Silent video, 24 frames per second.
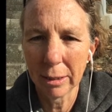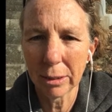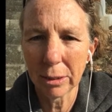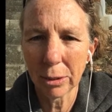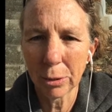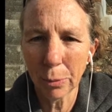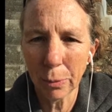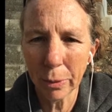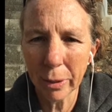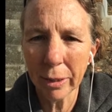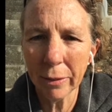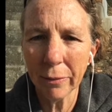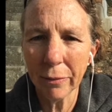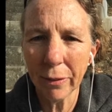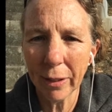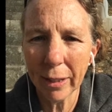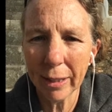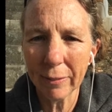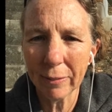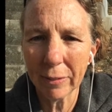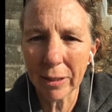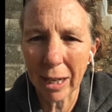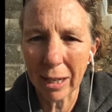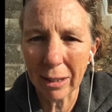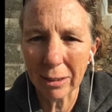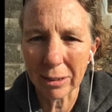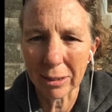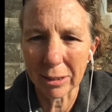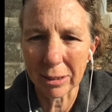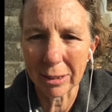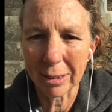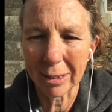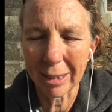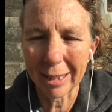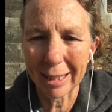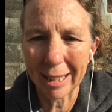
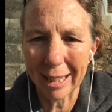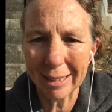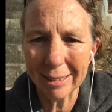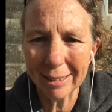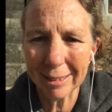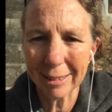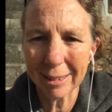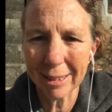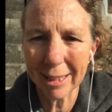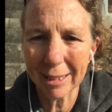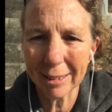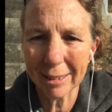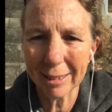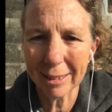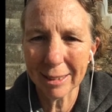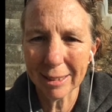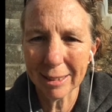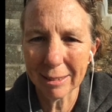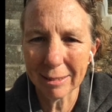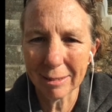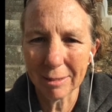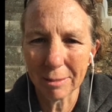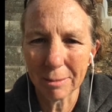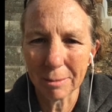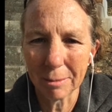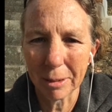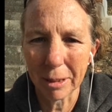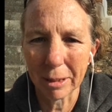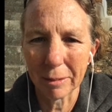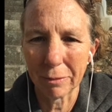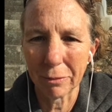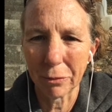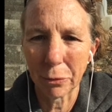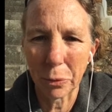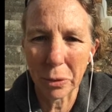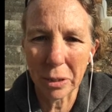$25, that's less than,
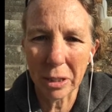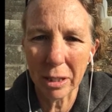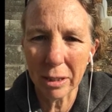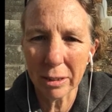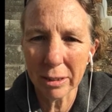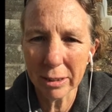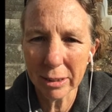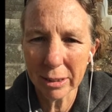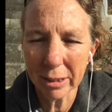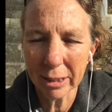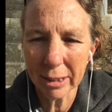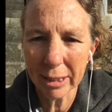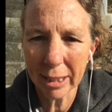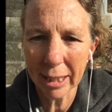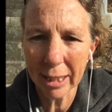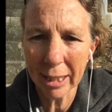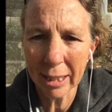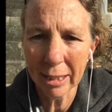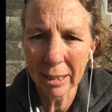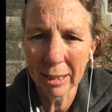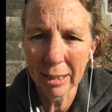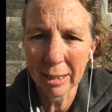$4 a day?